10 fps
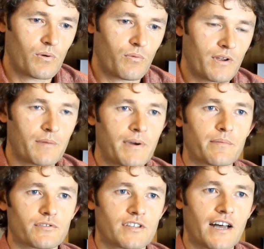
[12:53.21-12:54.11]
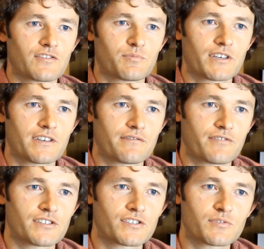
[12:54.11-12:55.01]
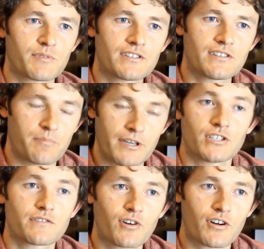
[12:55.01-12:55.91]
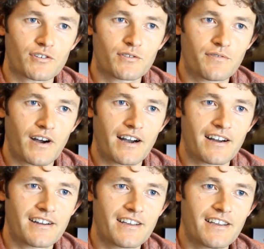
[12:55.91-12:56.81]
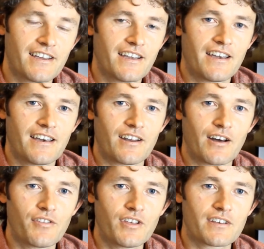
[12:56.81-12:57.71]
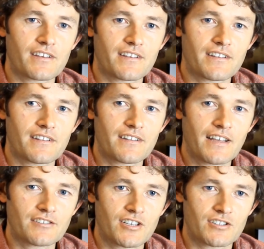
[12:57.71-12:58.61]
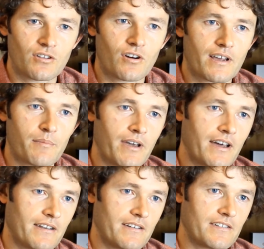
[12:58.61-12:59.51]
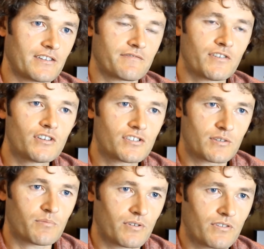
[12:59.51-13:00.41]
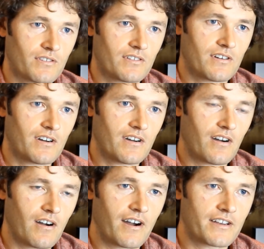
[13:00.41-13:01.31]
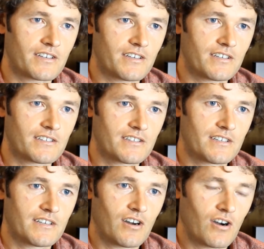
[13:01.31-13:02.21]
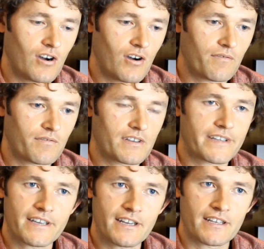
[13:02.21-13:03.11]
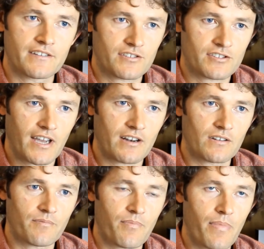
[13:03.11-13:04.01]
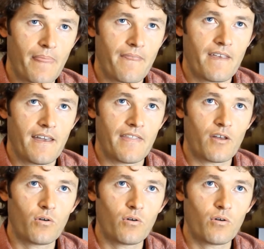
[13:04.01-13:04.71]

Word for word: When the people start speaking French, it means you've gone too far." And I think that says a lot about this very simple idea of getting in the saddle, and the